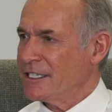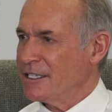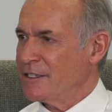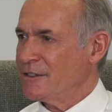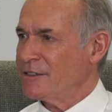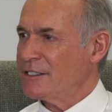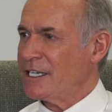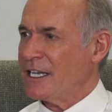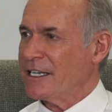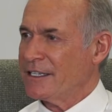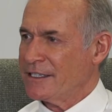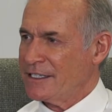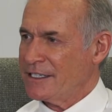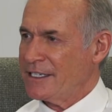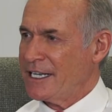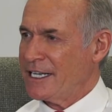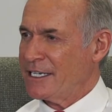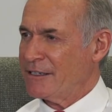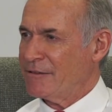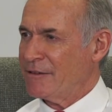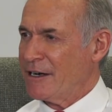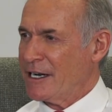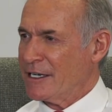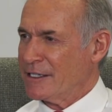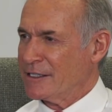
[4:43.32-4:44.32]
you take the
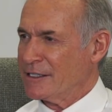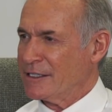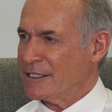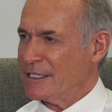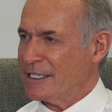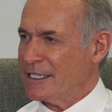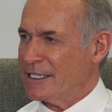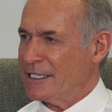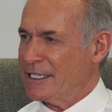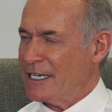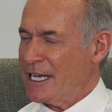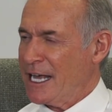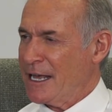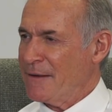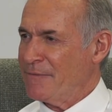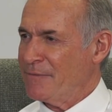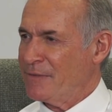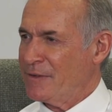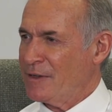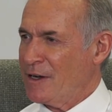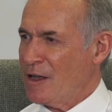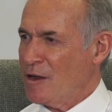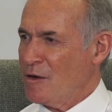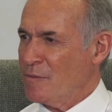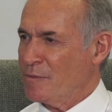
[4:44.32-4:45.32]
letter out of the uh,
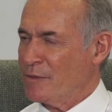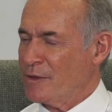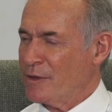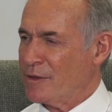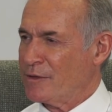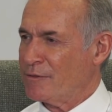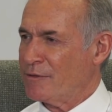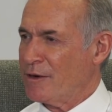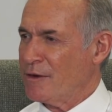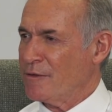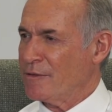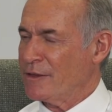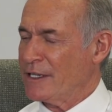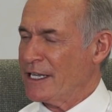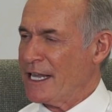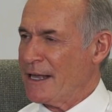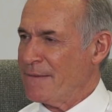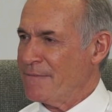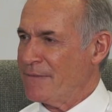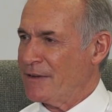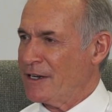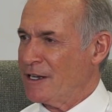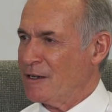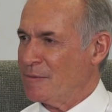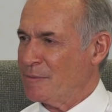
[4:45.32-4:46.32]
envelope, you throw the
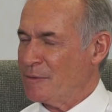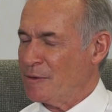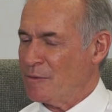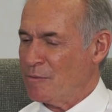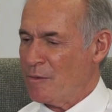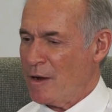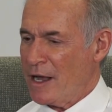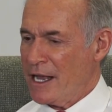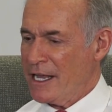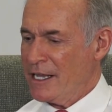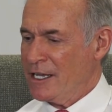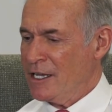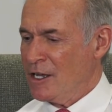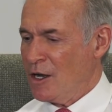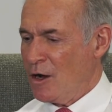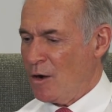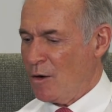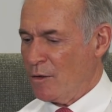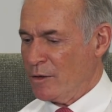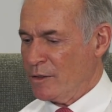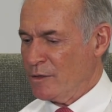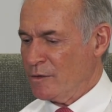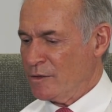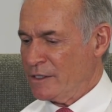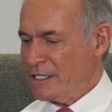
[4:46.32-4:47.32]
envelope away,
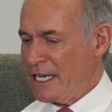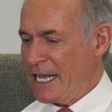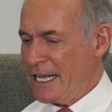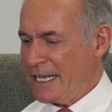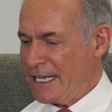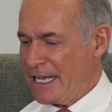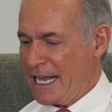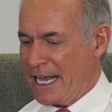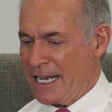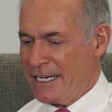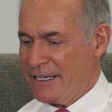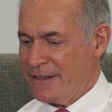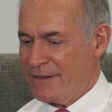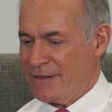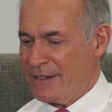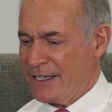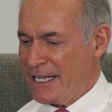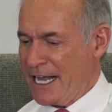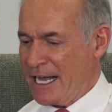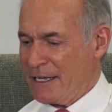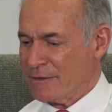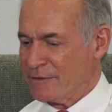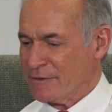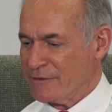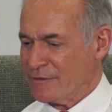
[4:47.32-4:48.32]
or you take anything out